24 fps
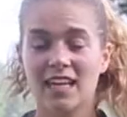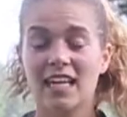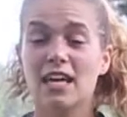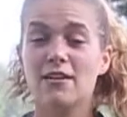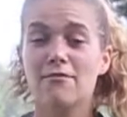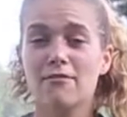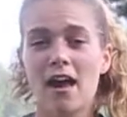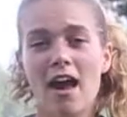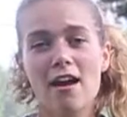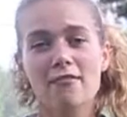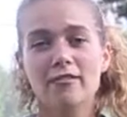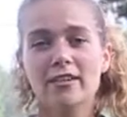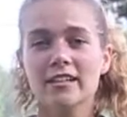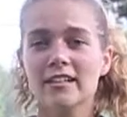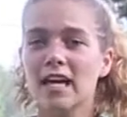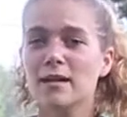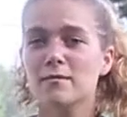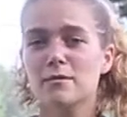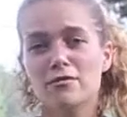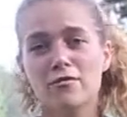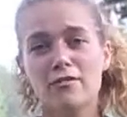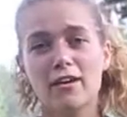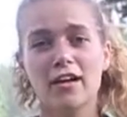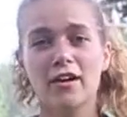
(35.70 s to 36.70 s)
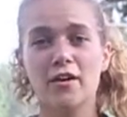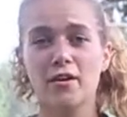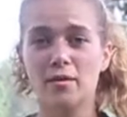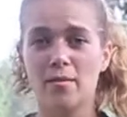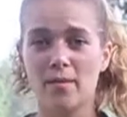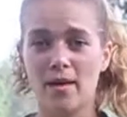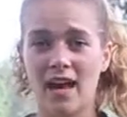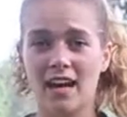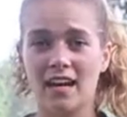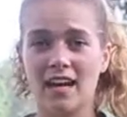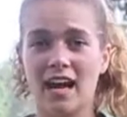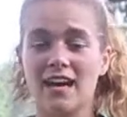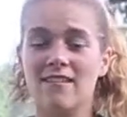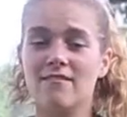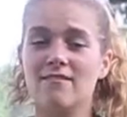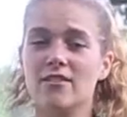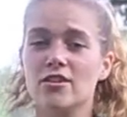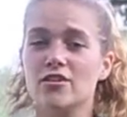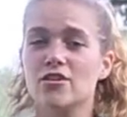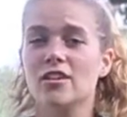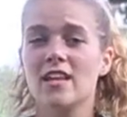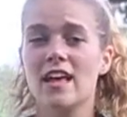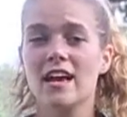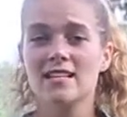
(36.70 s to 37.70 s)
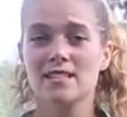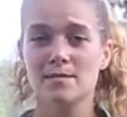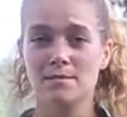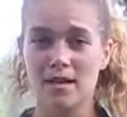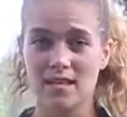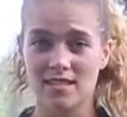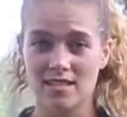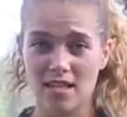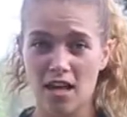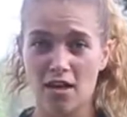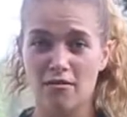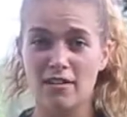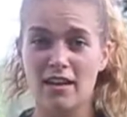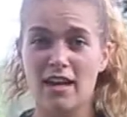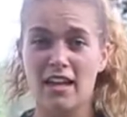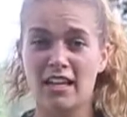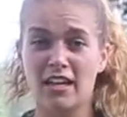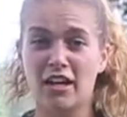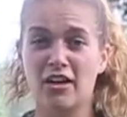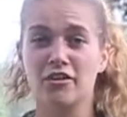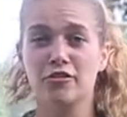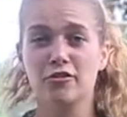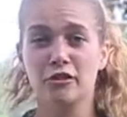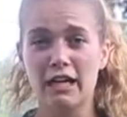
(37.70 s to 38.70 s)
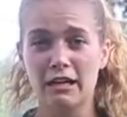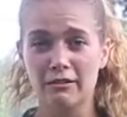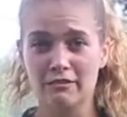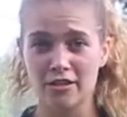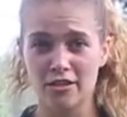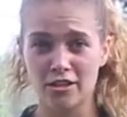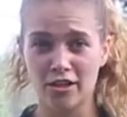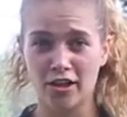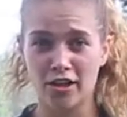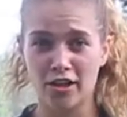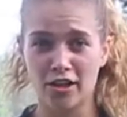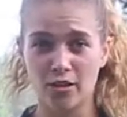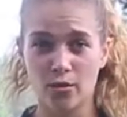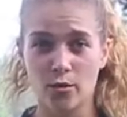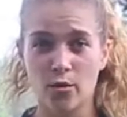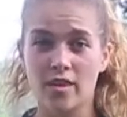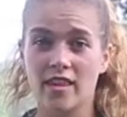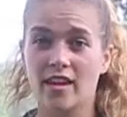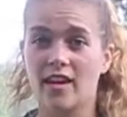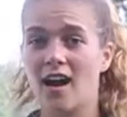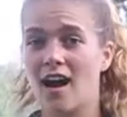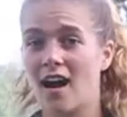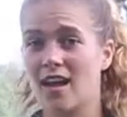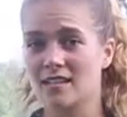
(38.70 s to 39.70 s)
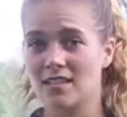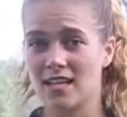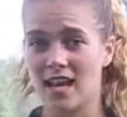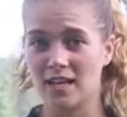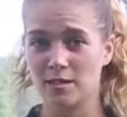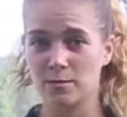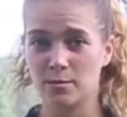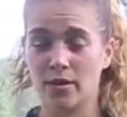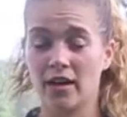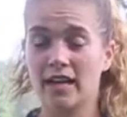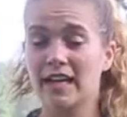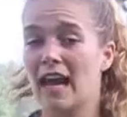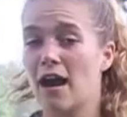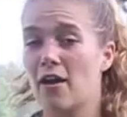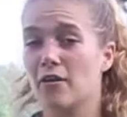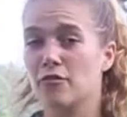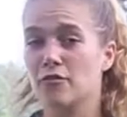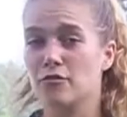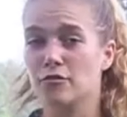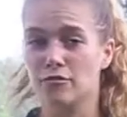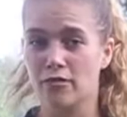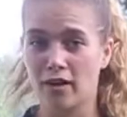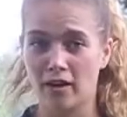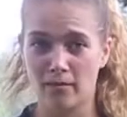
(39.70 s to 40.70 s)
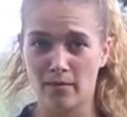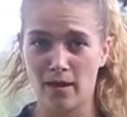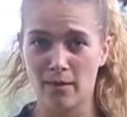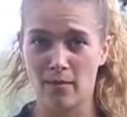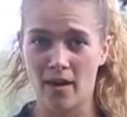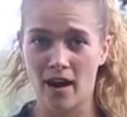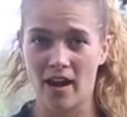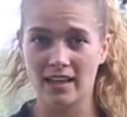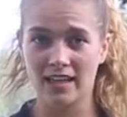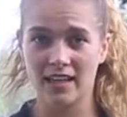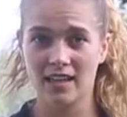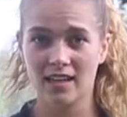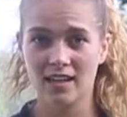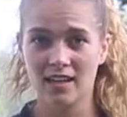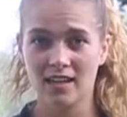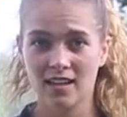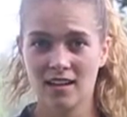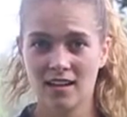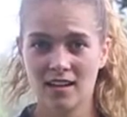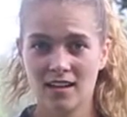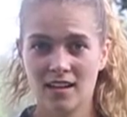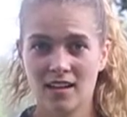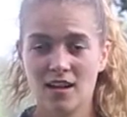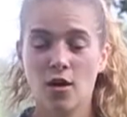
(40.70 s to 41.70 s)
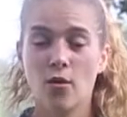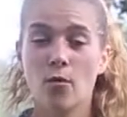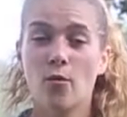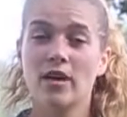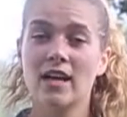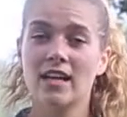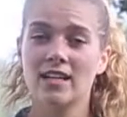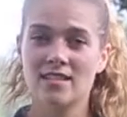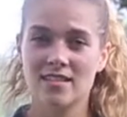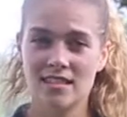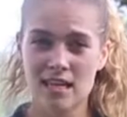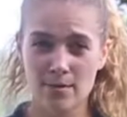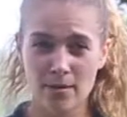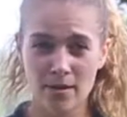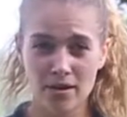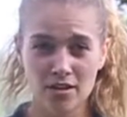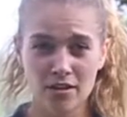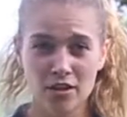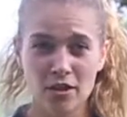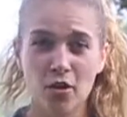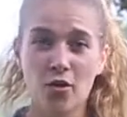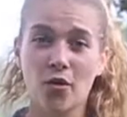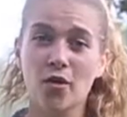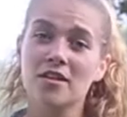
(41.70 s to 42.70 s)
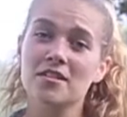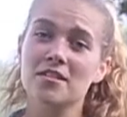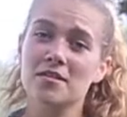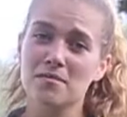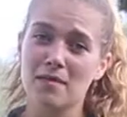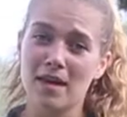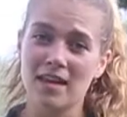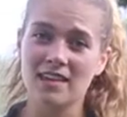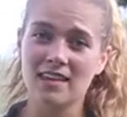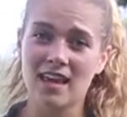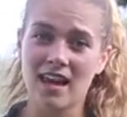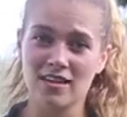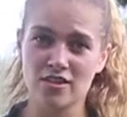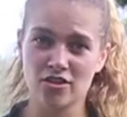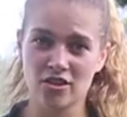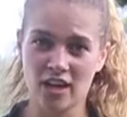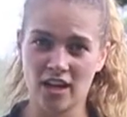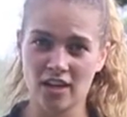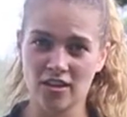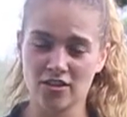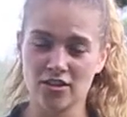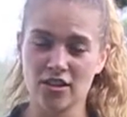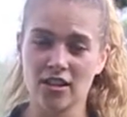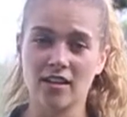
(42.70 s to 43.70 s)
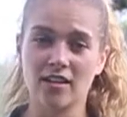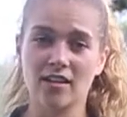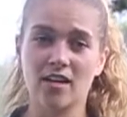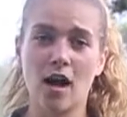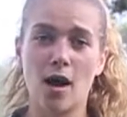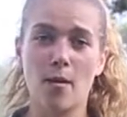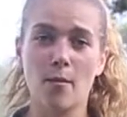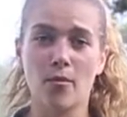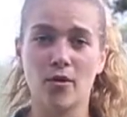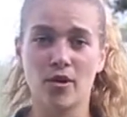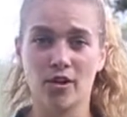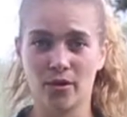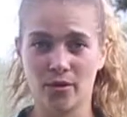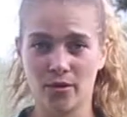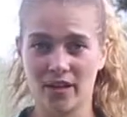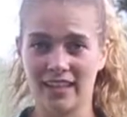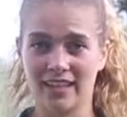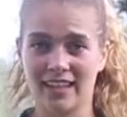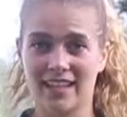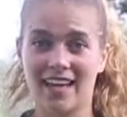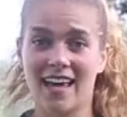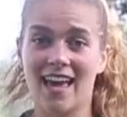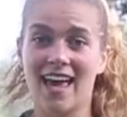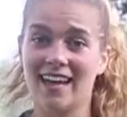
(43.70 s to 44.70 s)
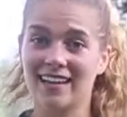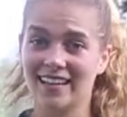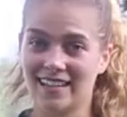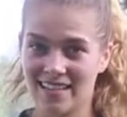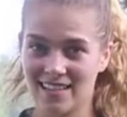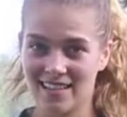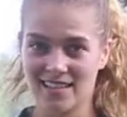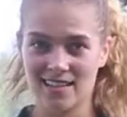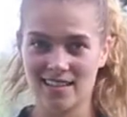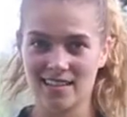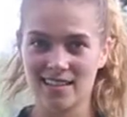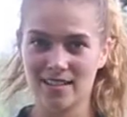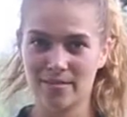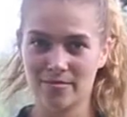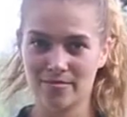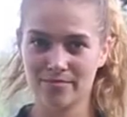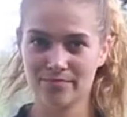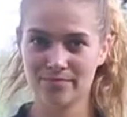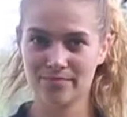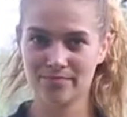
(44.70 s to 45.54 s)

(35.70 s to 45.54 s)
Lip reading: If every night before I go to bed, I visualize myself hitting a great return with a contact point out in front of my body, when I step out on the court to make that change, it'll come more quickly and easily.